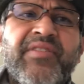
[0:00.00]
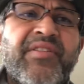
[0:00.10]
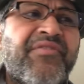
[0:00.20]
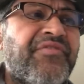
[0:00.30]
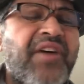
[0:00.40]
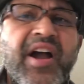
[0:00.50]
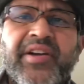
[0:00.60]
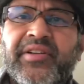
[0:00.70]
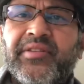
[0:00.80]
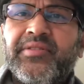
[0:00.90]

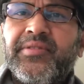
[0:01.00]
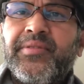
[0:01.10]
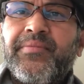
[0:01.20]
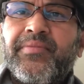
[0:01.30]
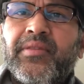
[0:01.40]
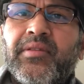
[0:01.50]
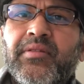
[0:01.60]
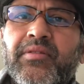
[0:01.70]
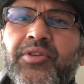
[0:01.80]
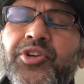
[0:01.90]
fire.
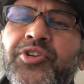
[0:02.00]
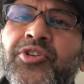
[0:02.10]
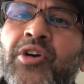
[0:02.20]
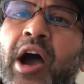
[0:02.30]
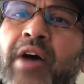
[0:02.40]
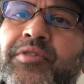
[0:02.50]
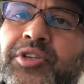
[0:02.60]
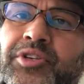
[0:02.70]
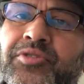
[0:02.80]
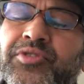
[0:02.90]
You don't know how to
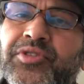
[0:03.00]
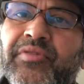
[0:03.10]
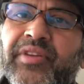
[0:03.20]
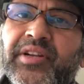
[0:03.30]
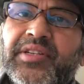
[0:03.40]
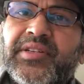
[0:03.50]
use of it.